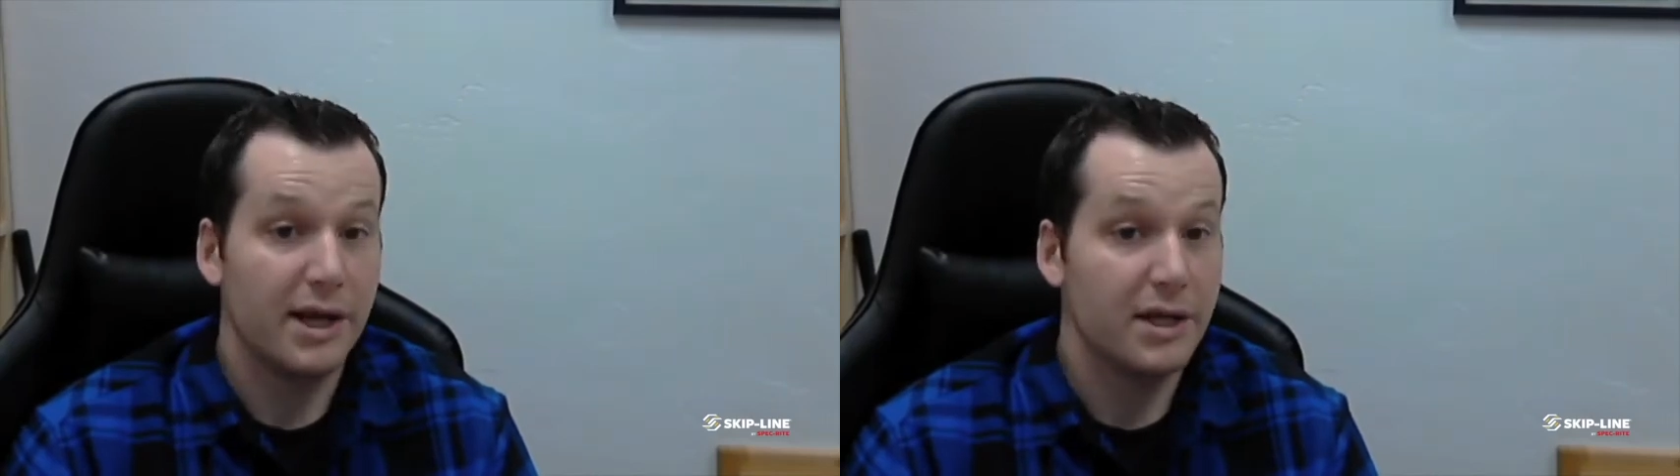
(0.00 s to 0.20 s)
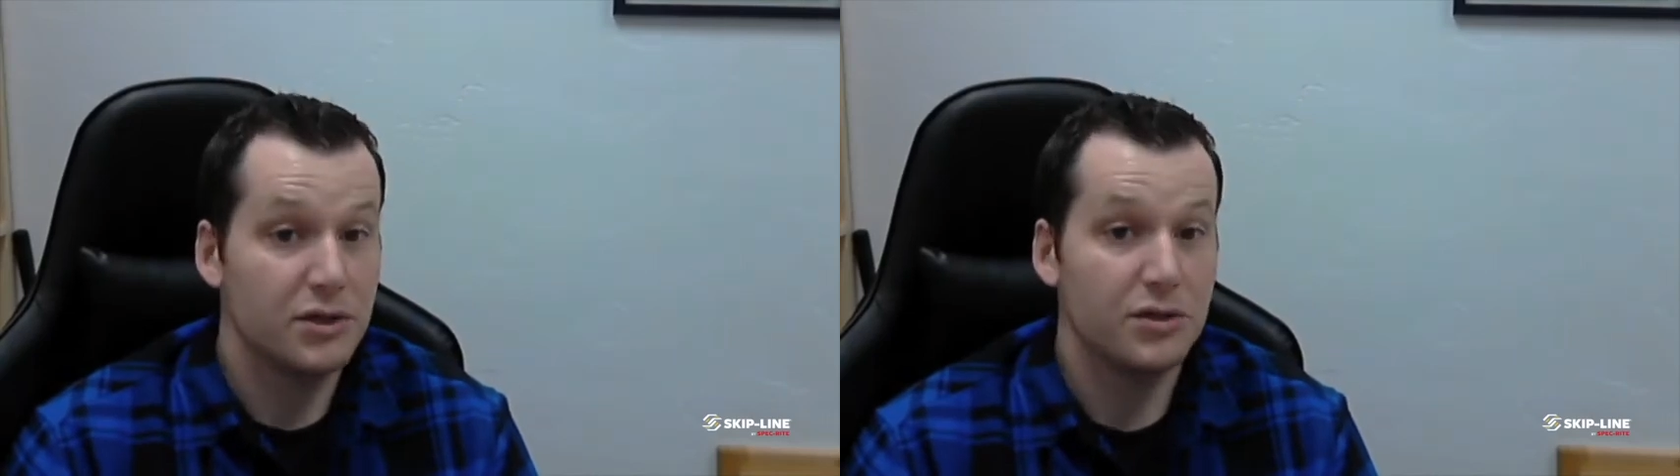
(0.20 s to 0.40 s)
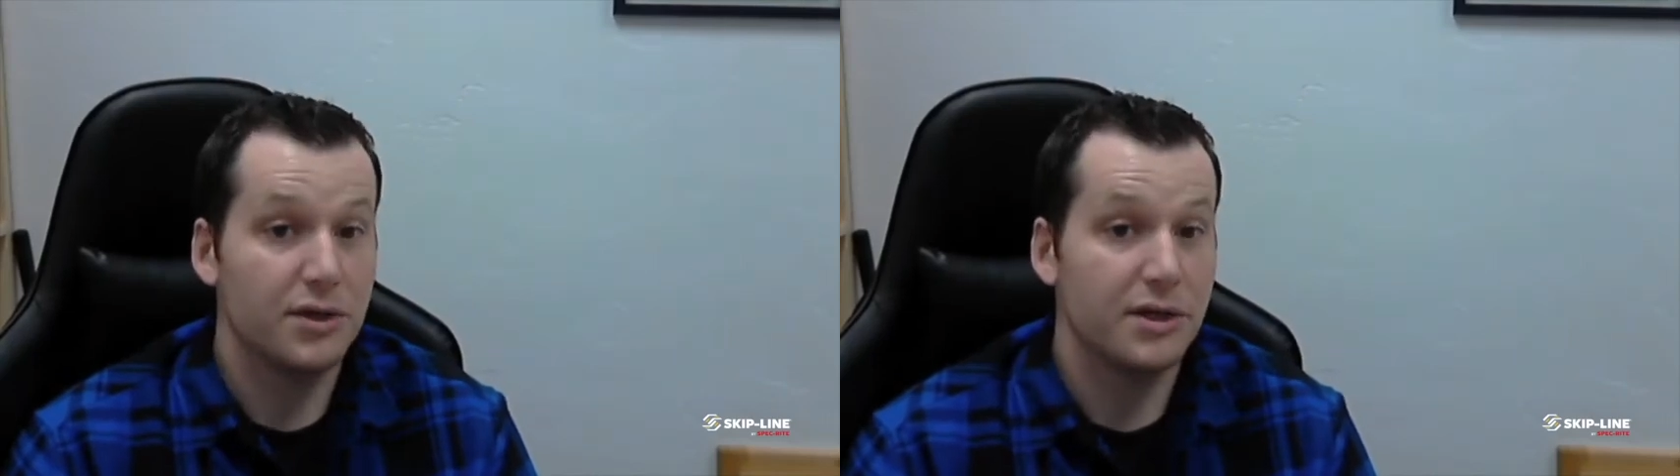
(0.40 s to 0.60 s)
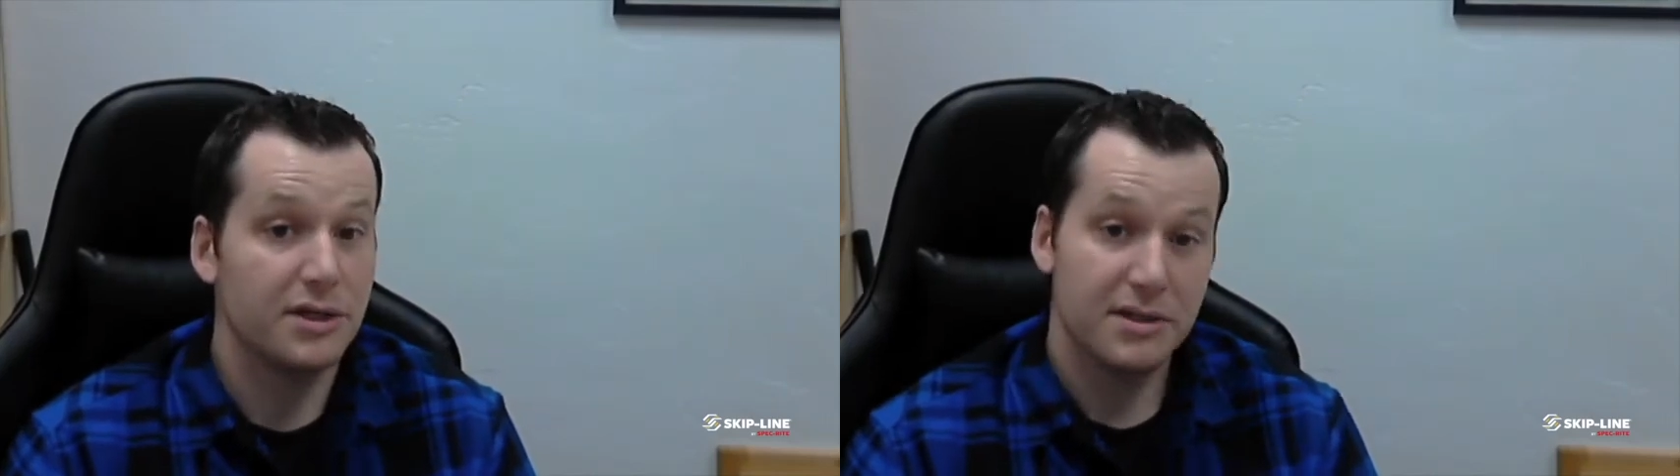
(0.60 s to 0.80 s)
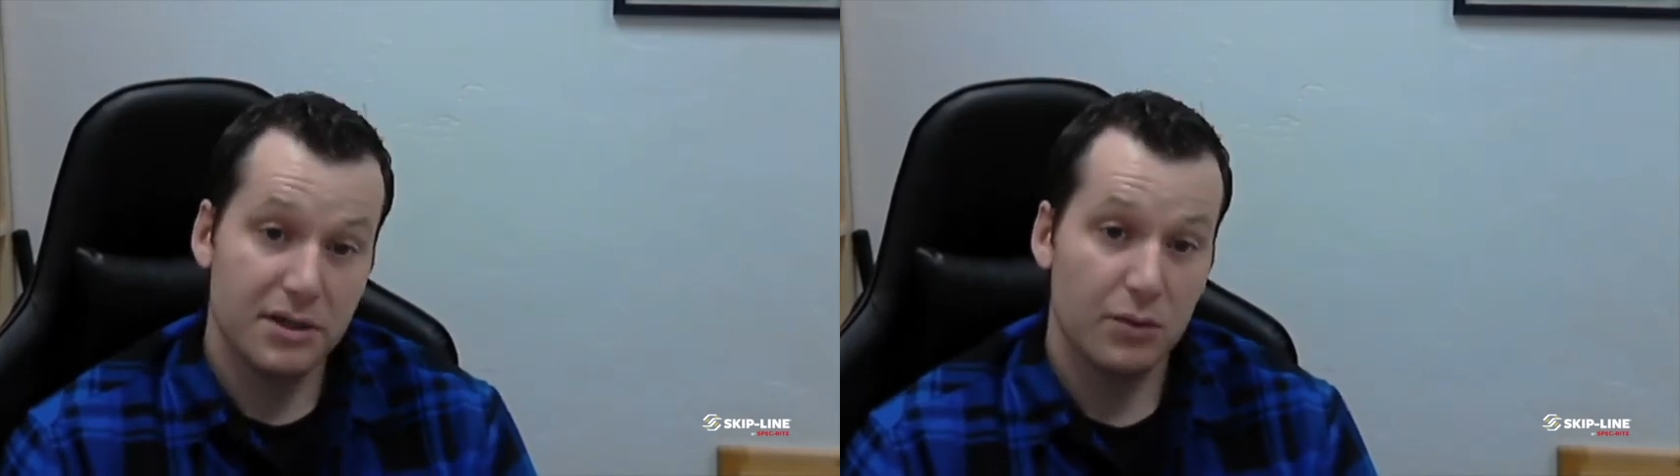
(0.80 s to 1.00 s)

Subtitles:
of issues are you going to see